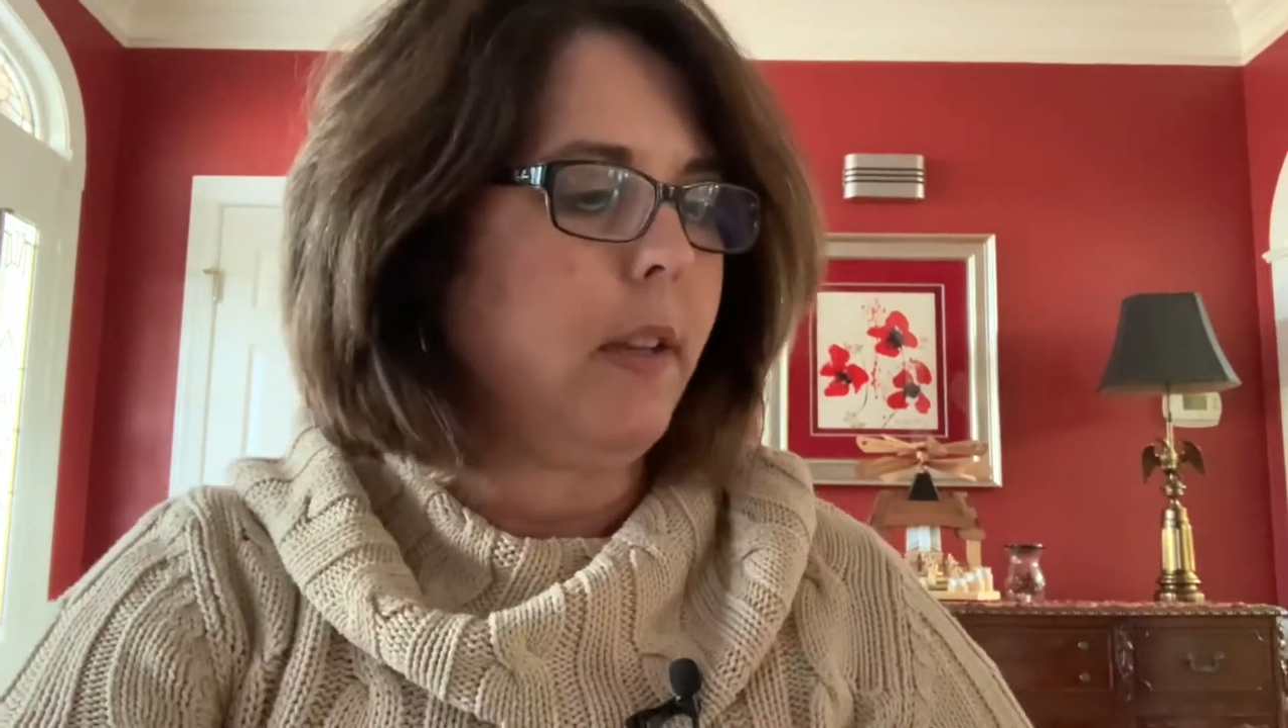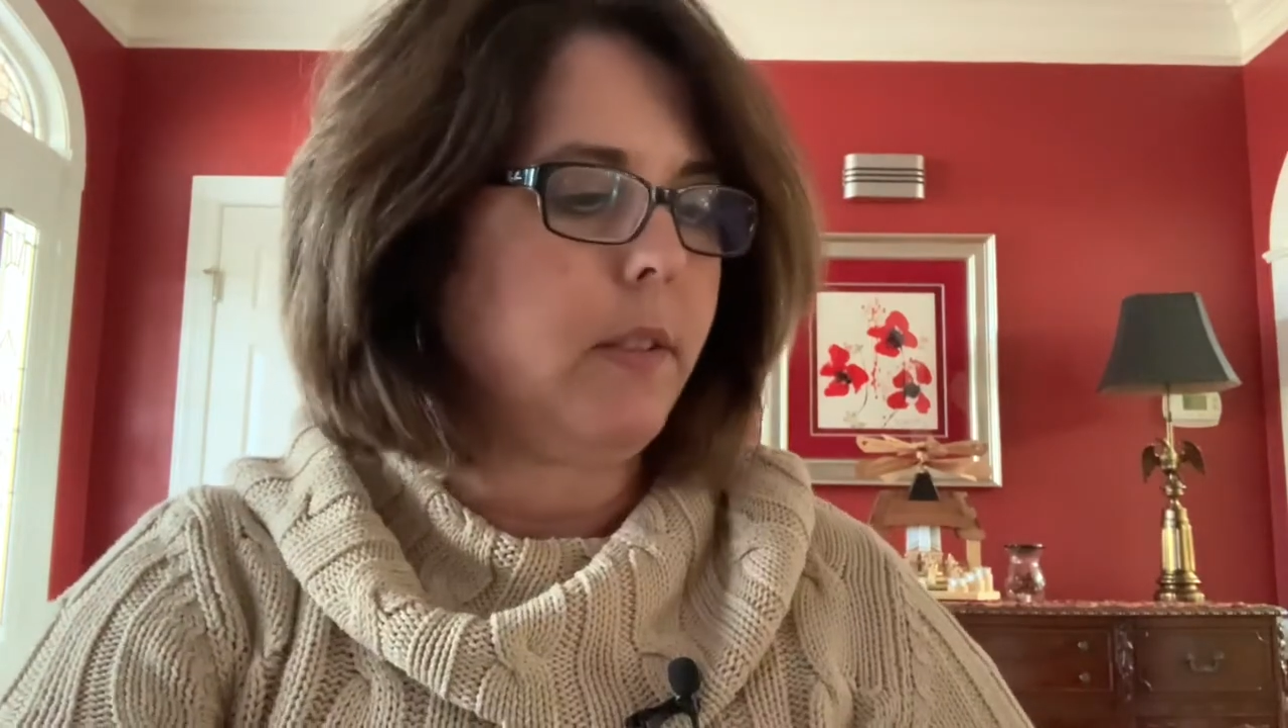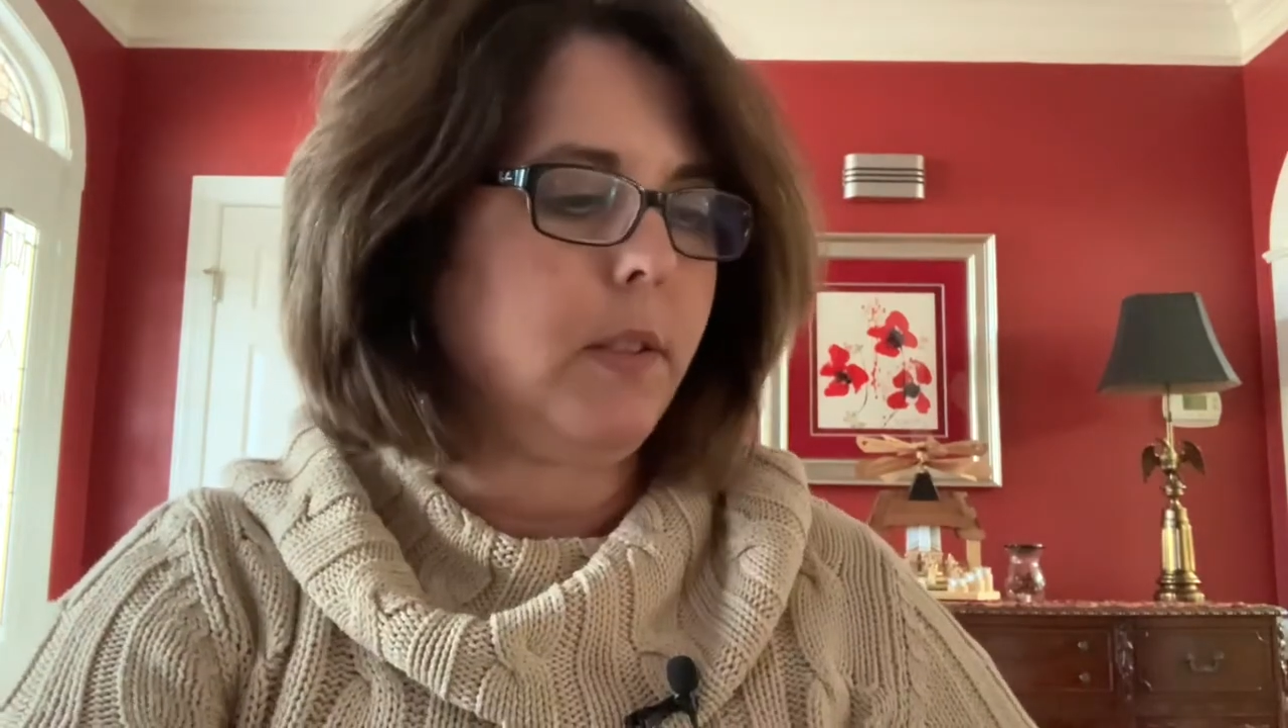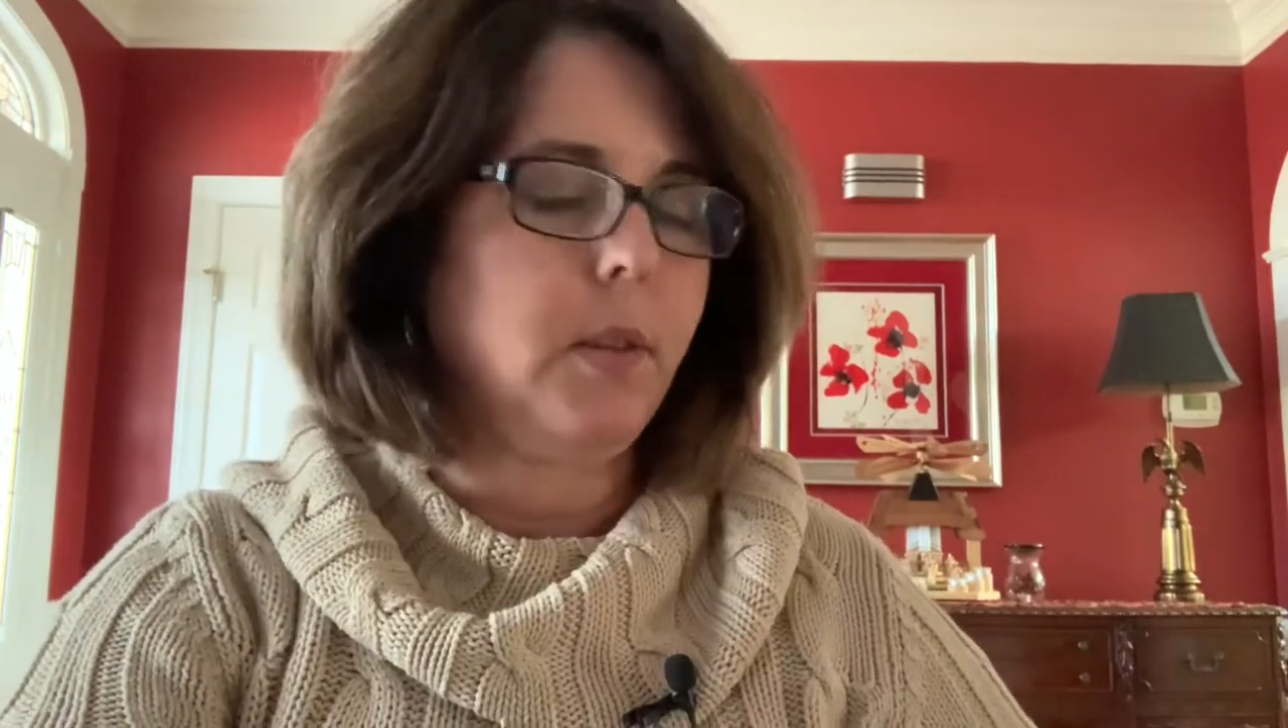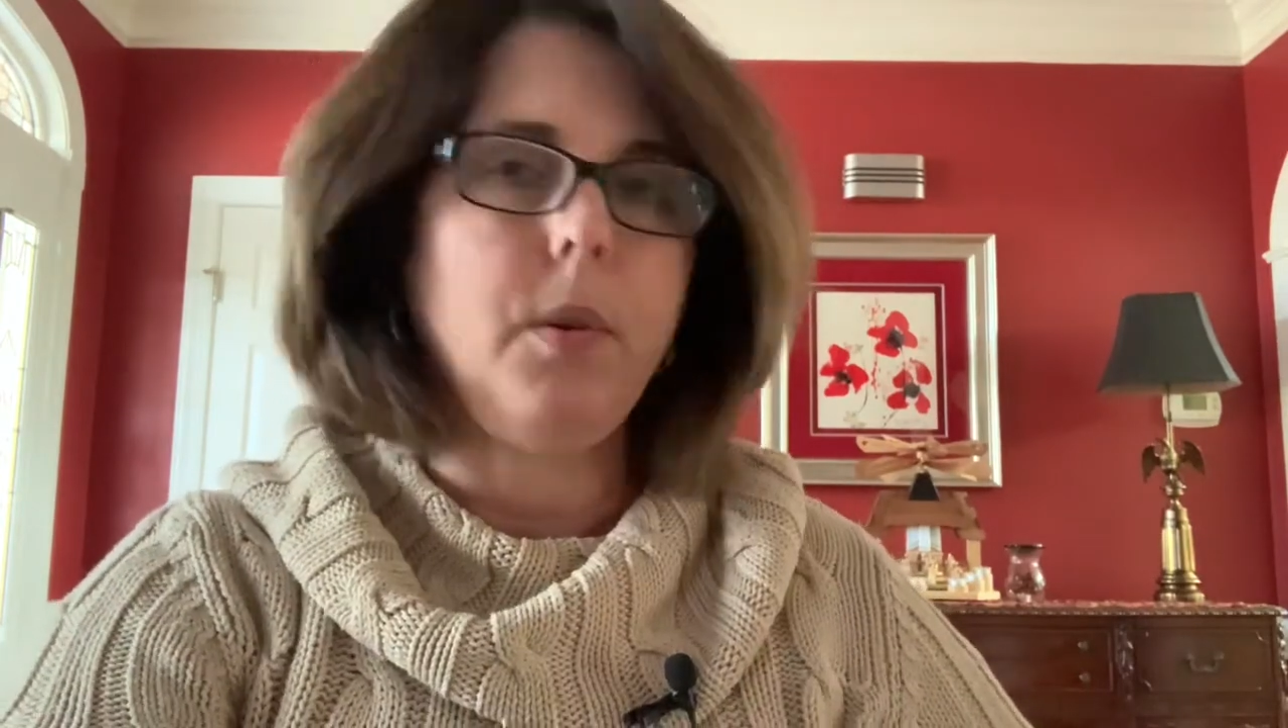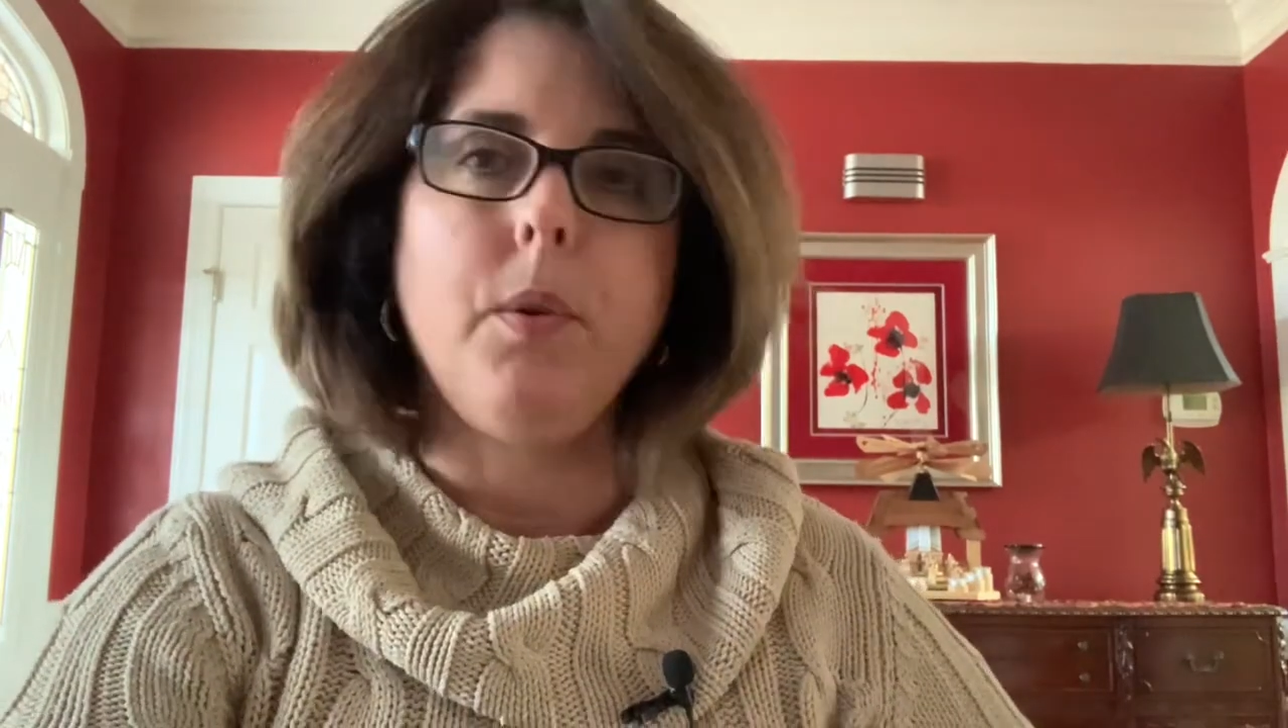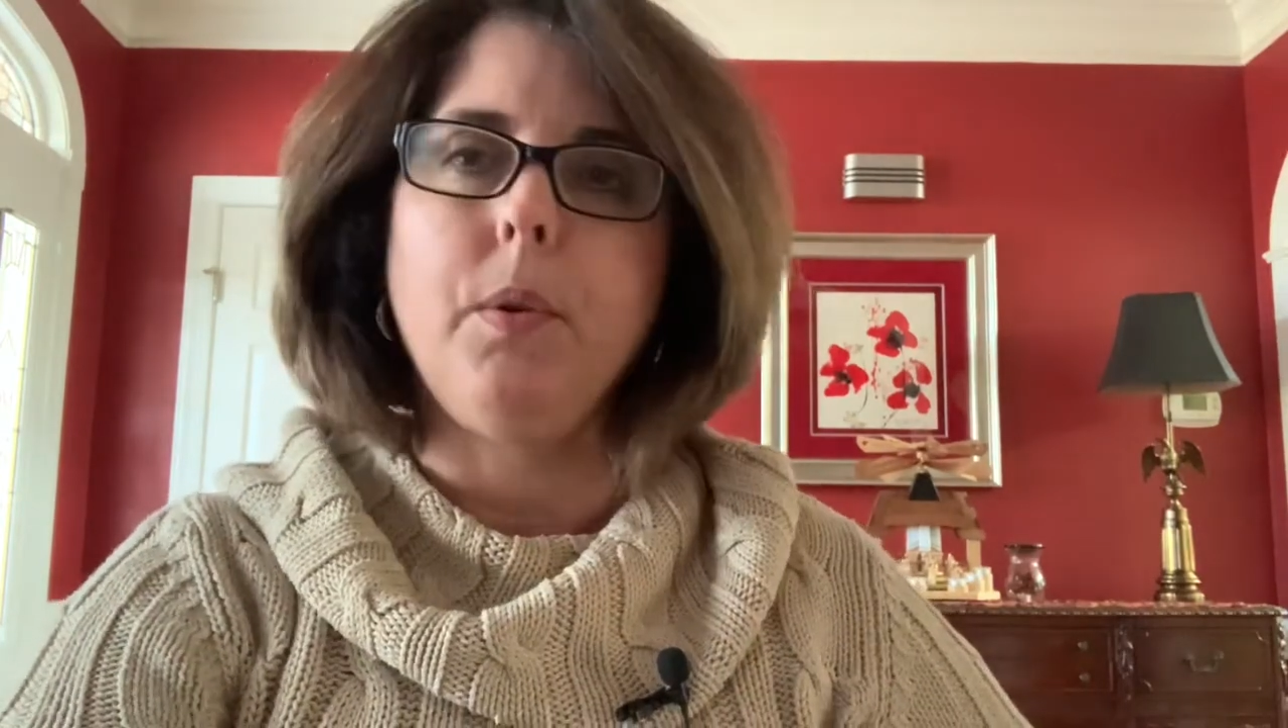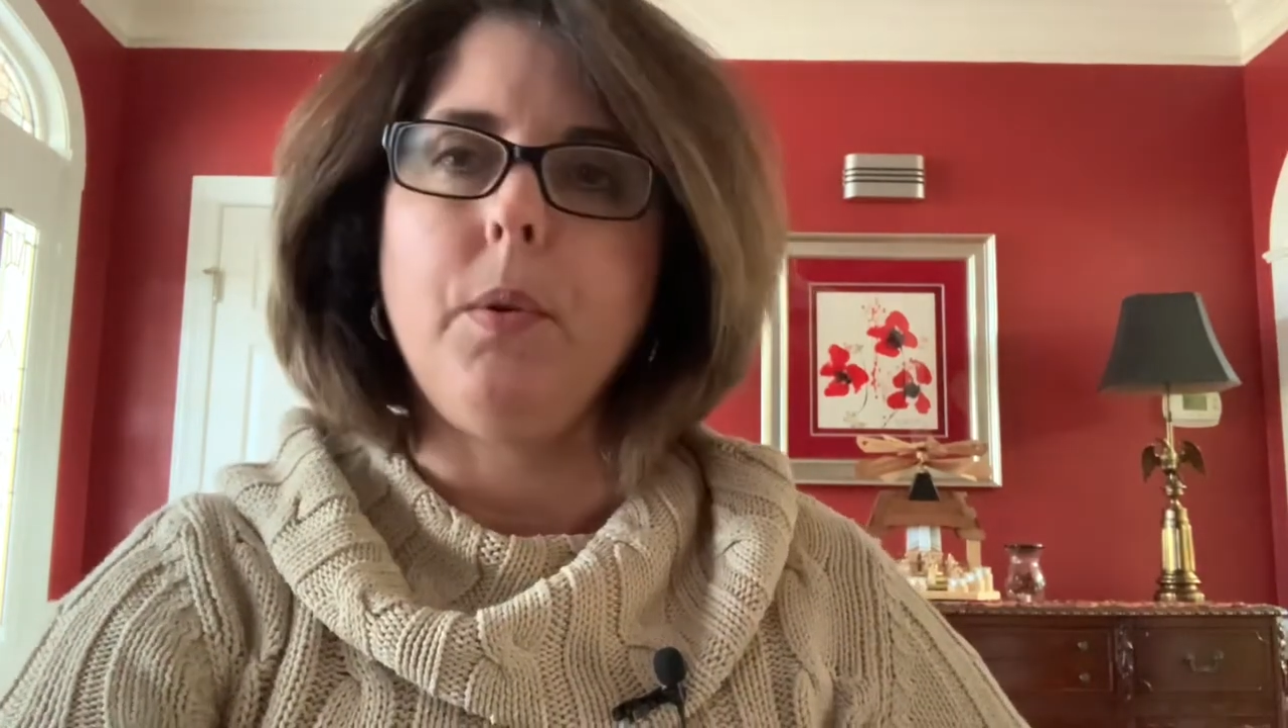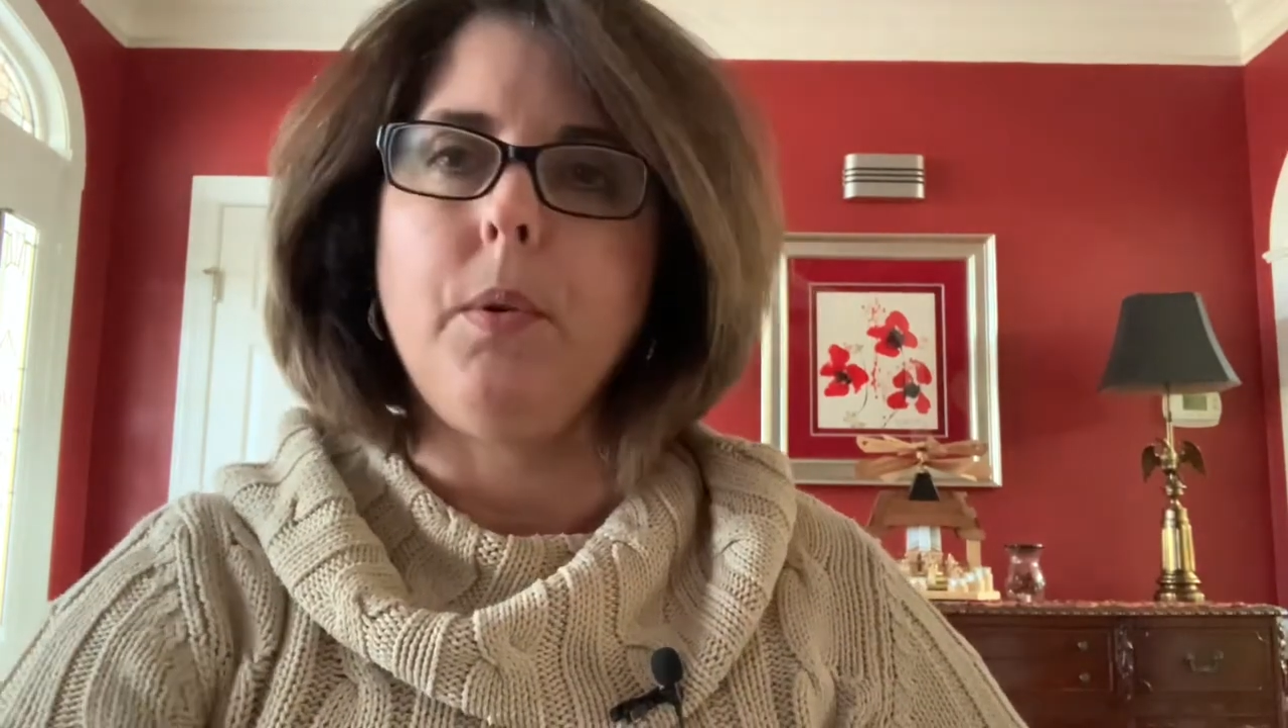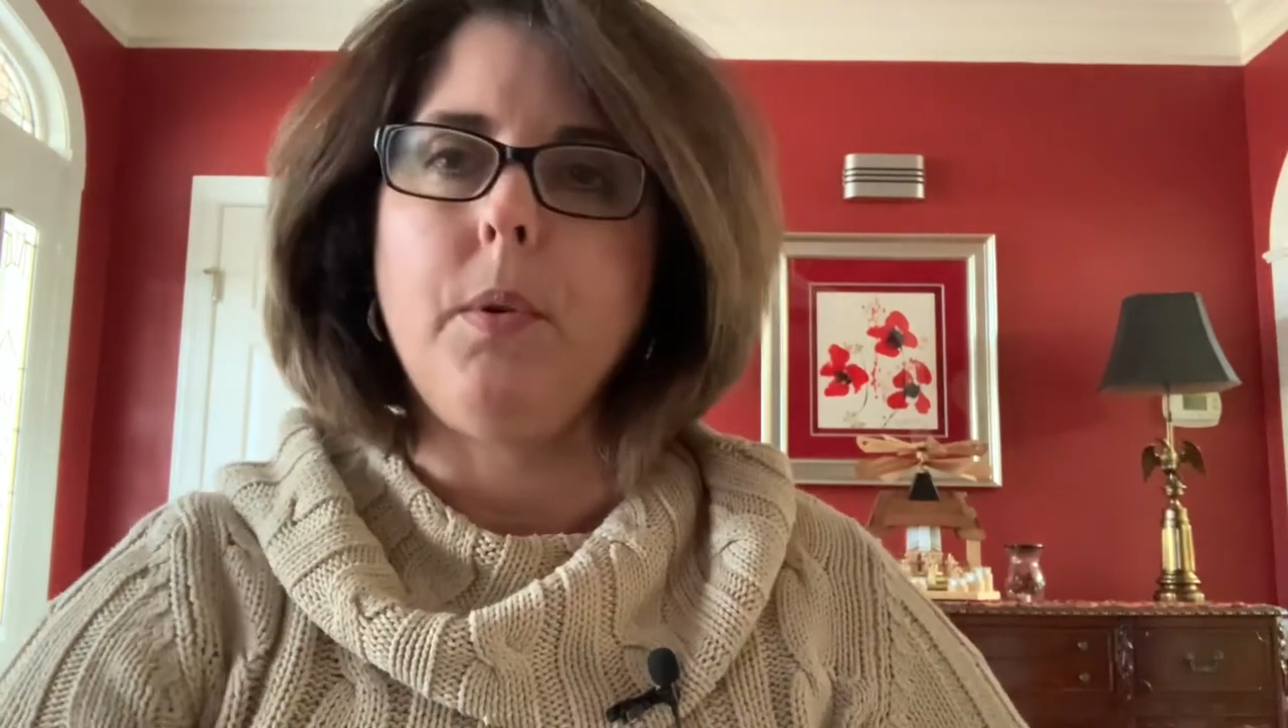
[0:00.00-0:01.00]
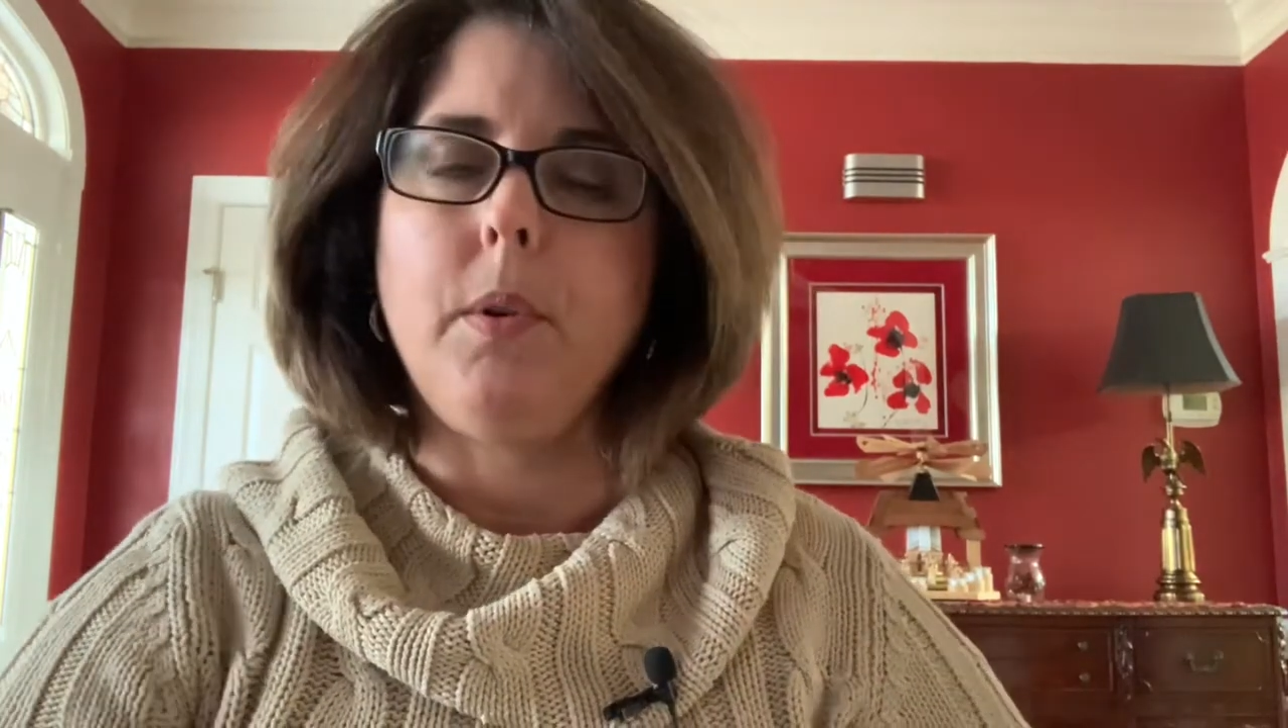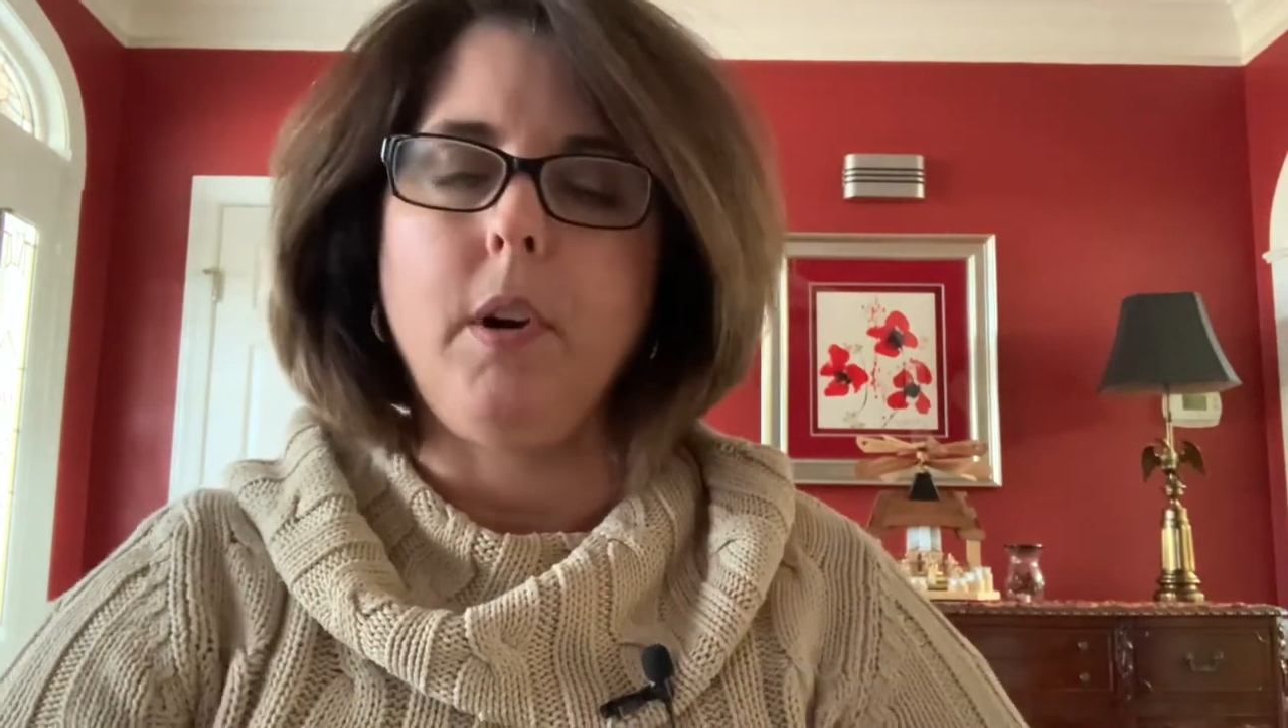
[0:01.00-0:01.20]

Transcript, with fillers: so